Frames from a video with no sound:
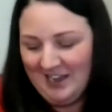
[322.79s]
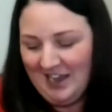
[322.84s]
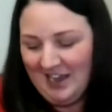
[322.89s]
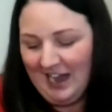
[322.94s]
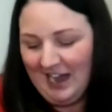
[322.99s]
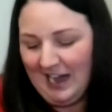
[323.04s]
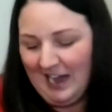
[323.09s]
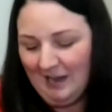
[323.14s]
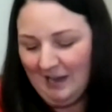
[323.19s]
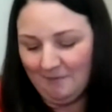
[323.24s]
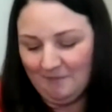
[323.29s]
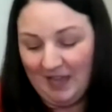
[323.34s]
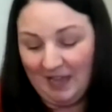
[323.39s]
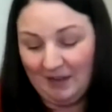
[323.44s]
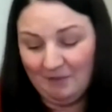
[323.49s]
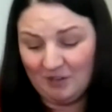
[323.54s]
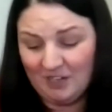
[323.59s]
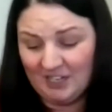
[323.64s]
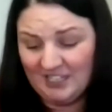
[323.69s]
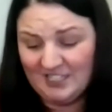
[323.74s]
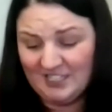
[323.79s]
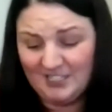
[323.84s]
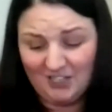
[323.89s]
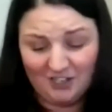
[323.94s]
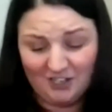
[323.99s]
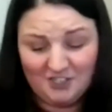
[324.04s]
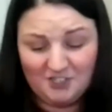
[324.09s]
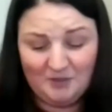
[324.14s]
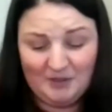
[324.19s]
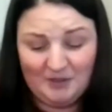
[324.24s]
And we're going to
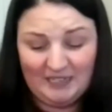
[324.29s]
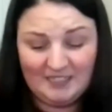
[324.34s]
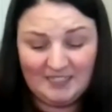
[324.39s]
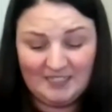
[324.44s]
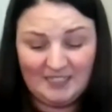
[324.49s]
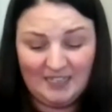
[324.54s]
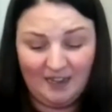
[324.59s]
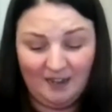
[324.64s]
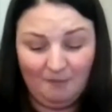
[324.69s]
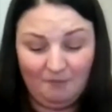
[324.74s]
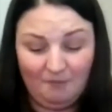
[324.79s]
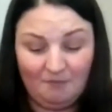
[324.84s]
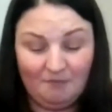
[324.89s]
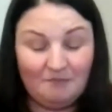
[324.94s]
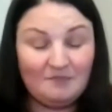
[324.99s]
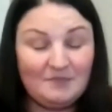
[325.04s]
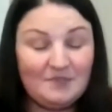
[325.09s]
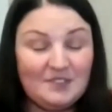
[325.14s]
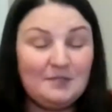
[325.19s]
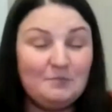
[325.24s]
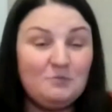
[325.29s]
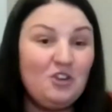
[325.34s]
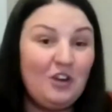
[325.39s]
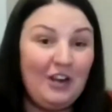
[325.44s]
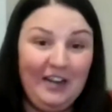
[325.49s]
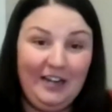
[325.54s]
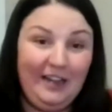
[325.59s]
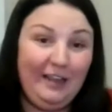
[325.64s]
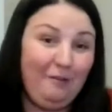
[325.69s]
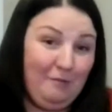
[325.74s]
start doing some
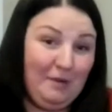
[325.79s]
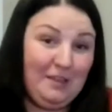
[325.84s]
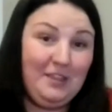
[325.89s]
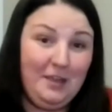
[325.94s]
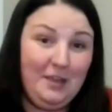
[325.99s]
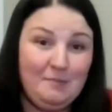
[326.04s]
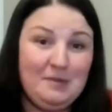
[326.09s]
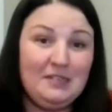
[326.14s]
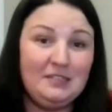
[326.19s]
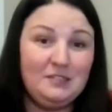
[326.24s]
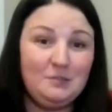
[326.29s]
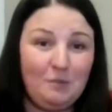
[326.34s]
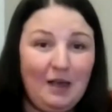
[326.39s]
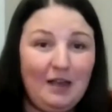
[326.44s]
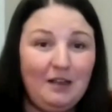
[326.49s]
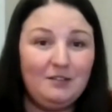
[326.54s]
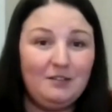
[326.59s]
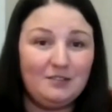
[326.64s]
training with him as well.